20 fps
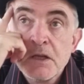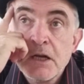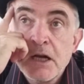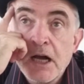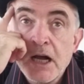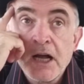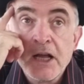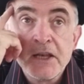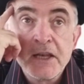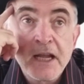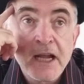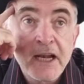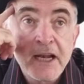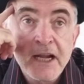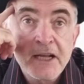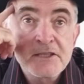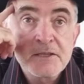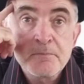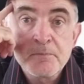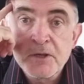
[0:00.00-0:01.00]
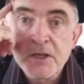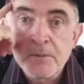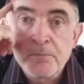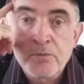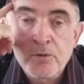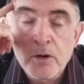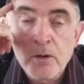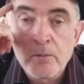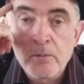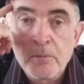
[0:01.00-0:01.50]
And that hasn't been a
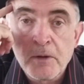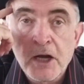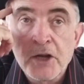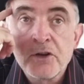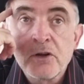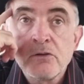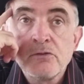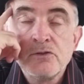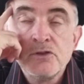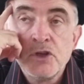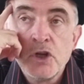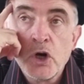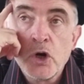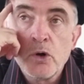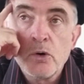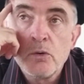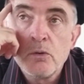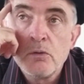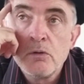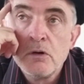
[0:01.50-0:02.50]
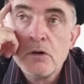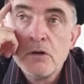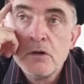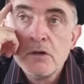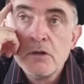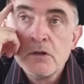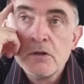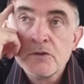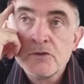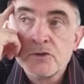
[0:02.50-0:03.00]
problem. I don't know
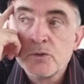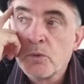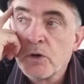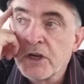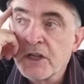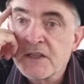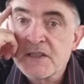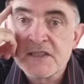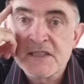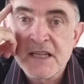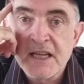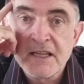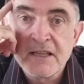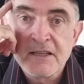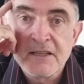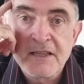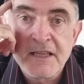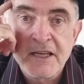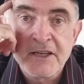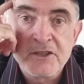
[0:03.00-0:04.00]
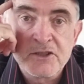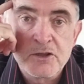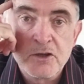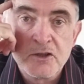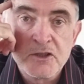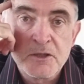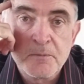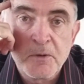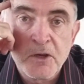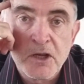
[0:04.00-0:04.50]
to what extent that is
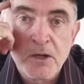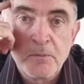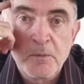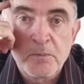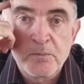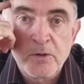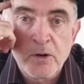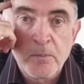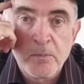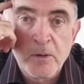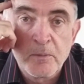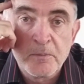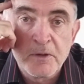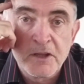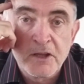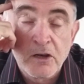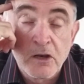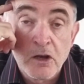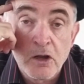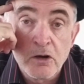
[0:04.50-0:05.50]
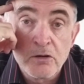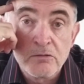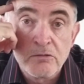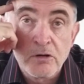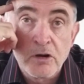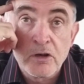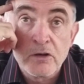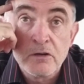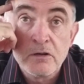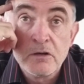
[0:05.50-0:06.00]
going to become a problem in the long
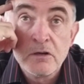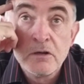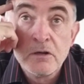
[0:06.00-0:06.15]
run.